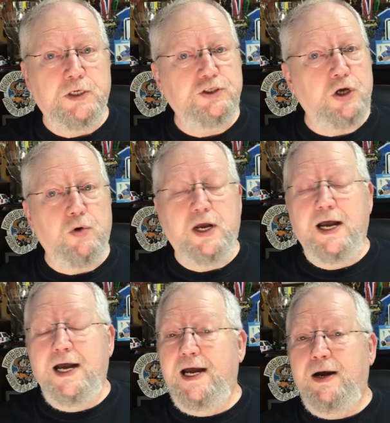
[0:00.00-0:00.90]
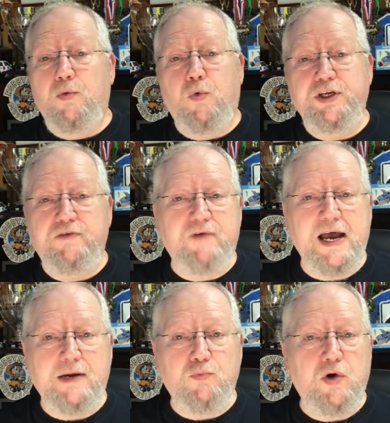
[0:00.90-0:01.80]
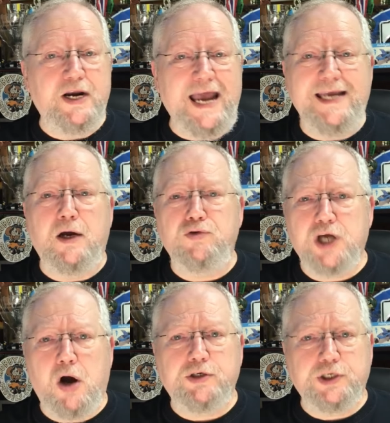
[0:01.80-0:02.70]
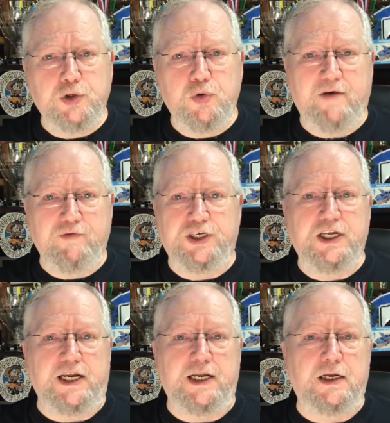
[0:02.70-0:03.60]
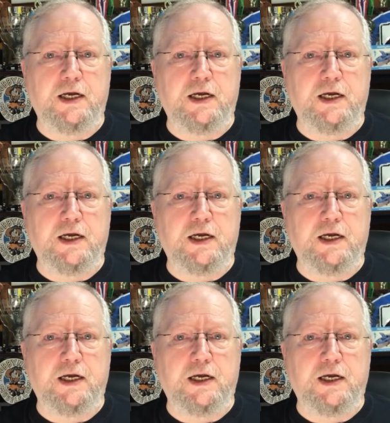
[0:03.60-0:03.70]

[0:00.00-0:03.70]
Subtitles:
So when you find one, hey, go talk to whoever did it.